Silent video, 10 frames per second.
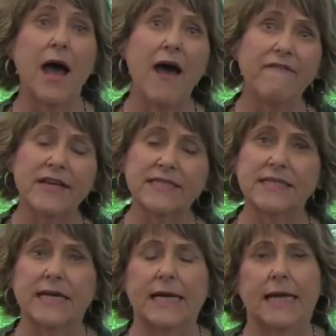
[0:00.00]

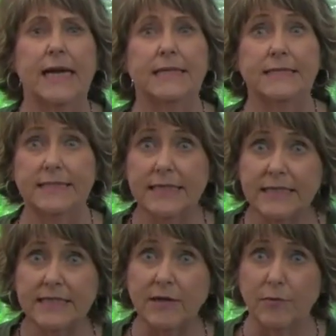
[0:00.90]
Obviously, I had a
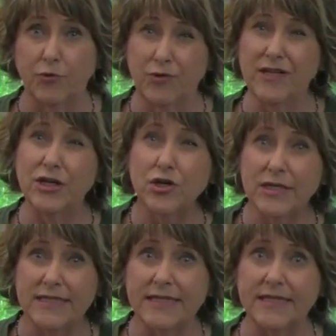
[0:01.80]
system, a really
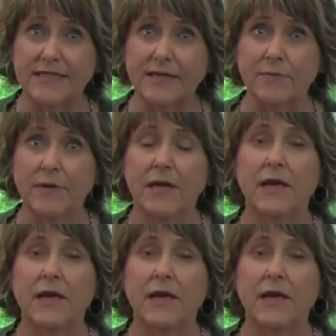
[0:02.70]
good system.